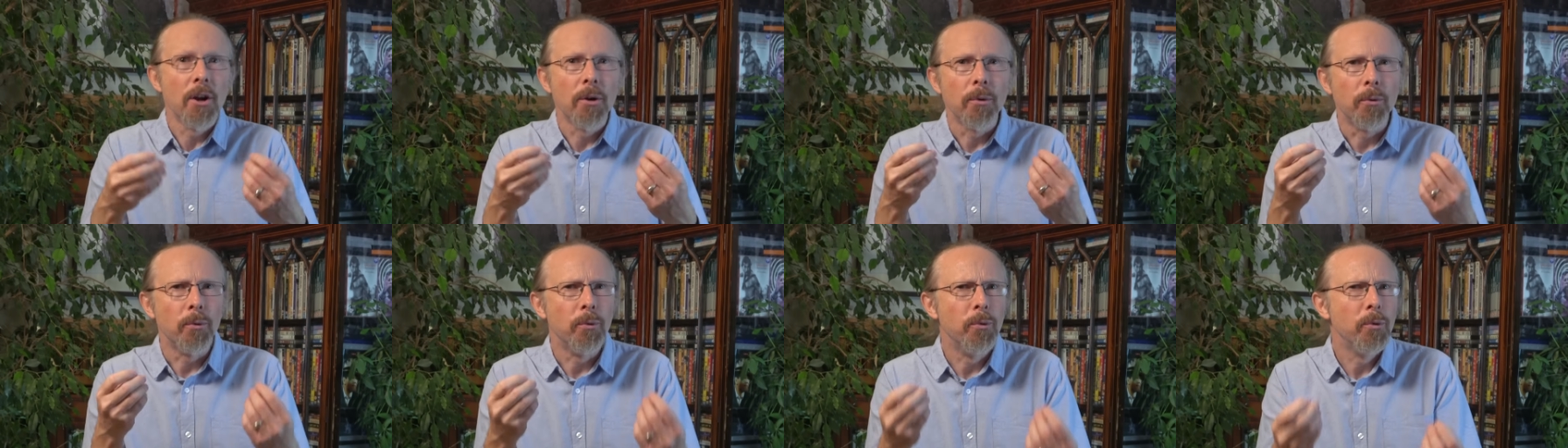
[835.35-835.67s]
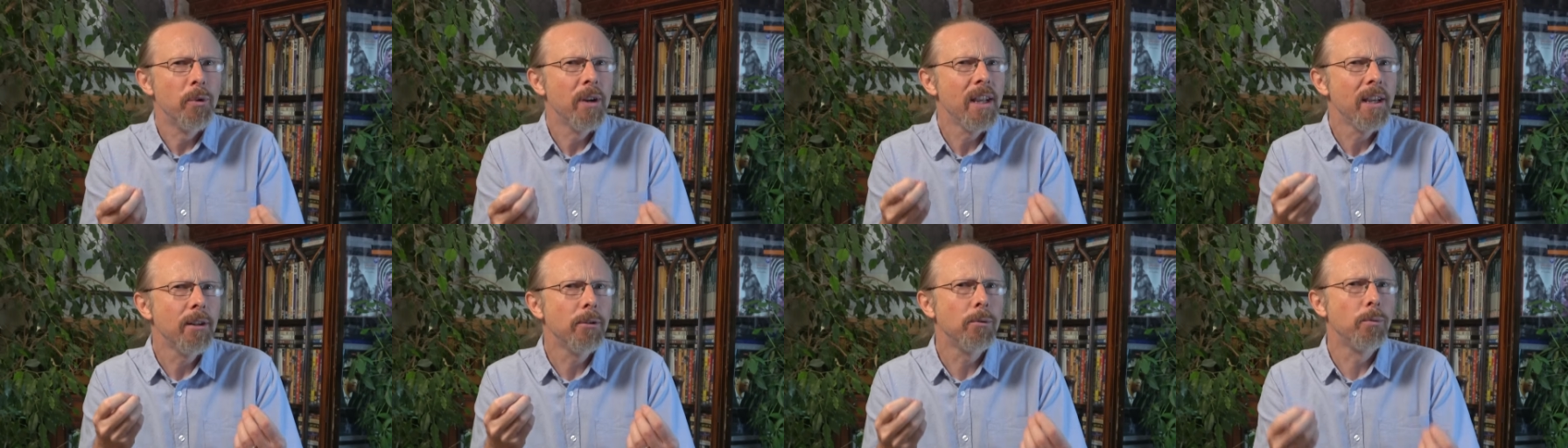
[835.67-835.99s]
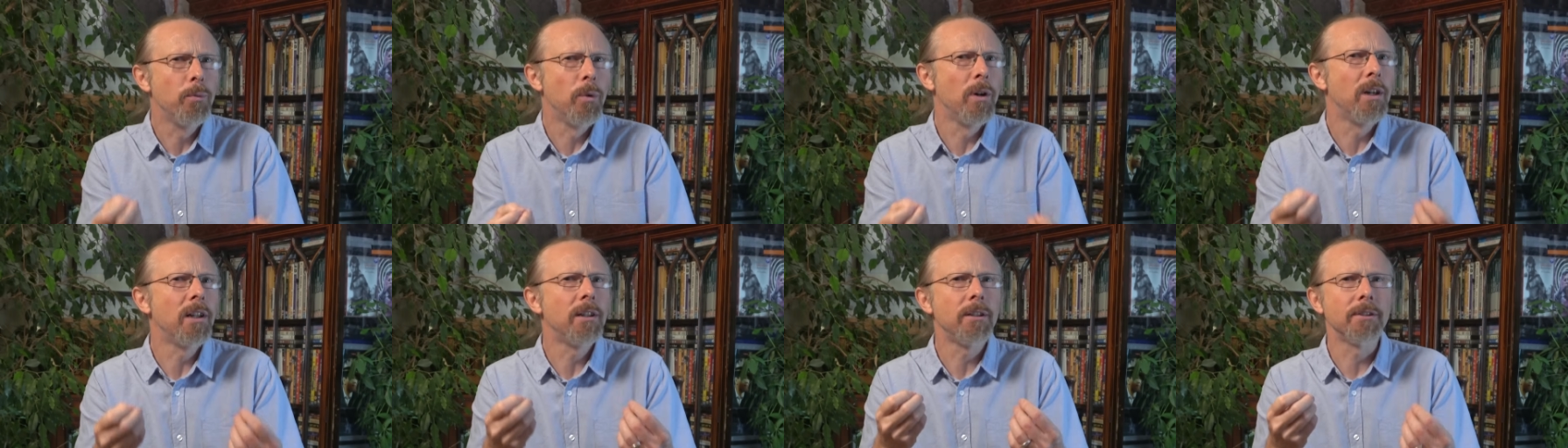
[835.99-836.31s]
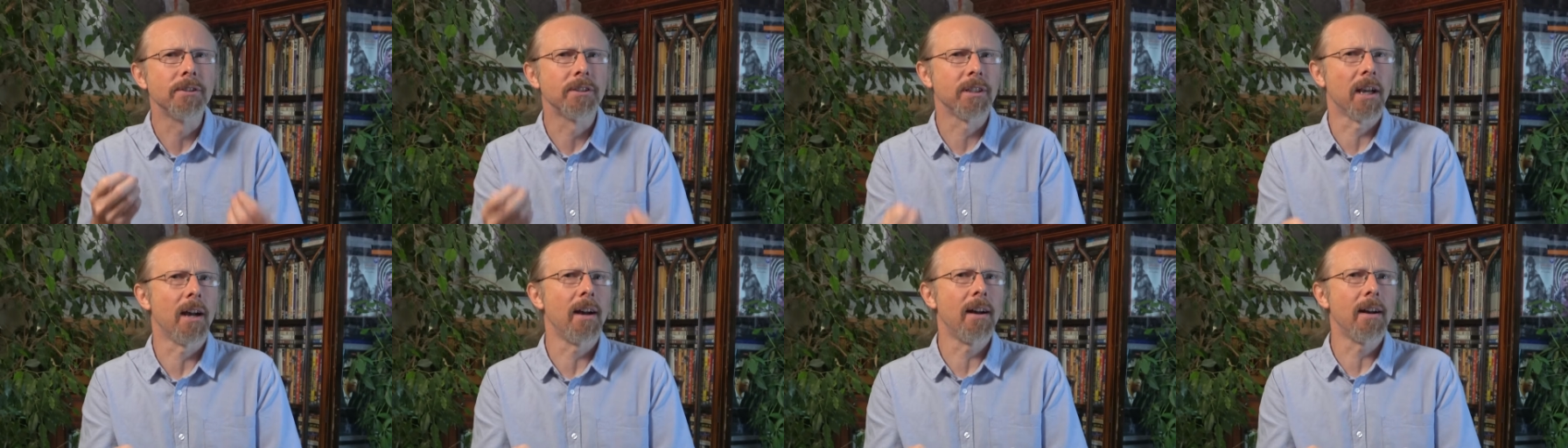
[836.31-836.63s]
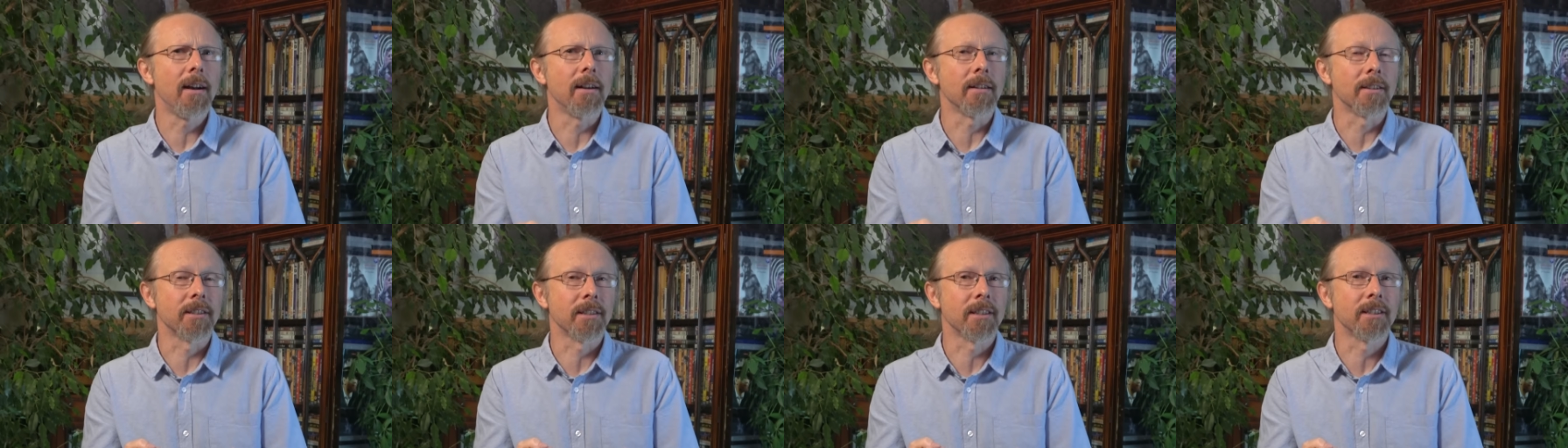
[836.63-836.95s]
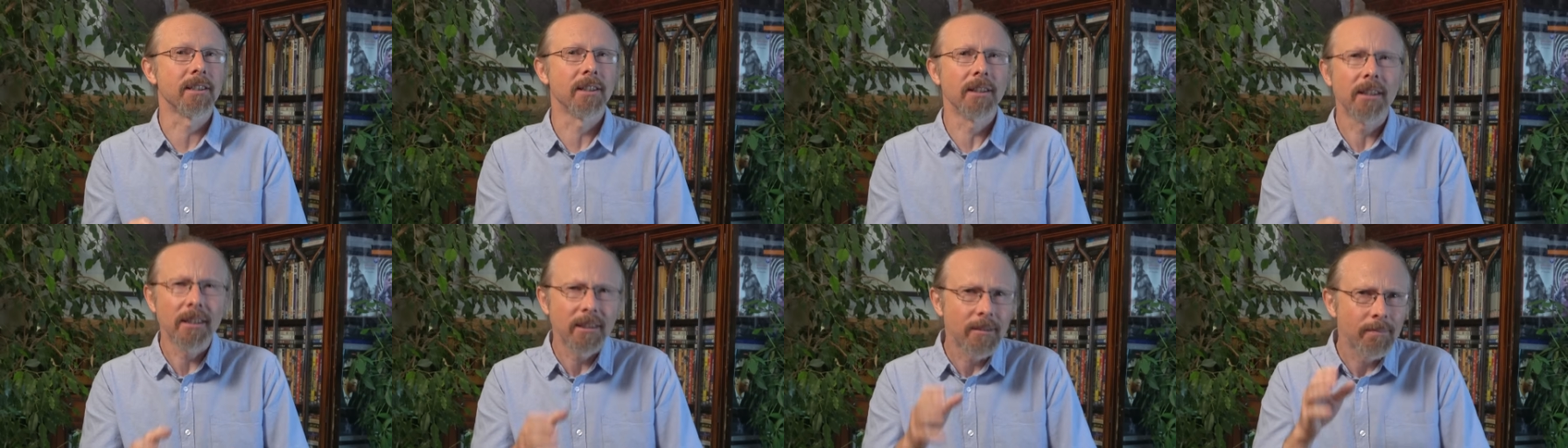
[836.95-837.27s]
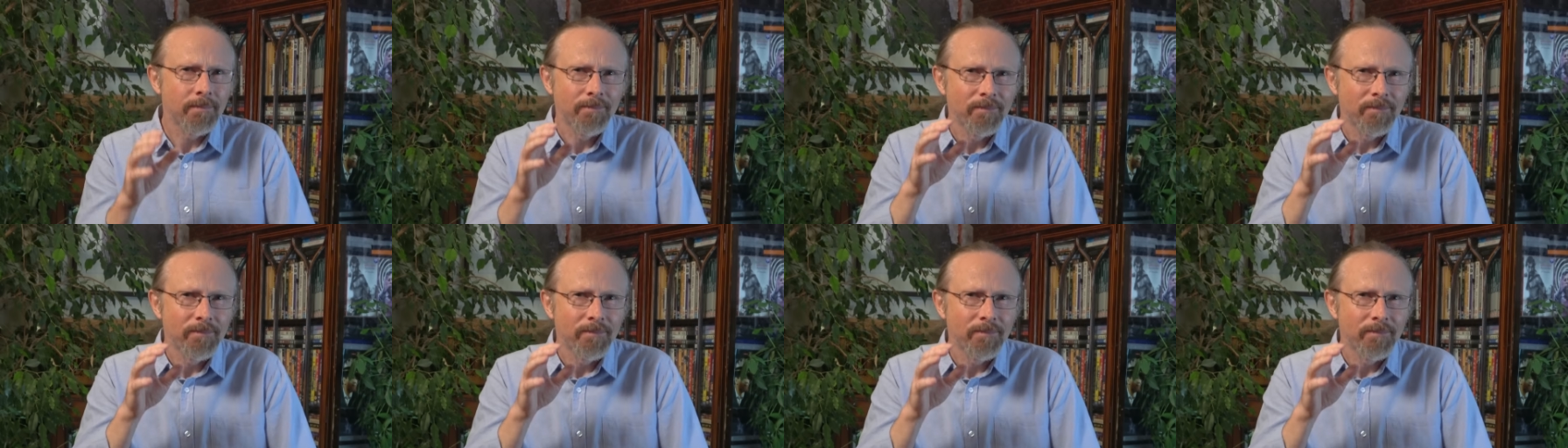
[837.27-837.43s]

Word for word: real world tasks that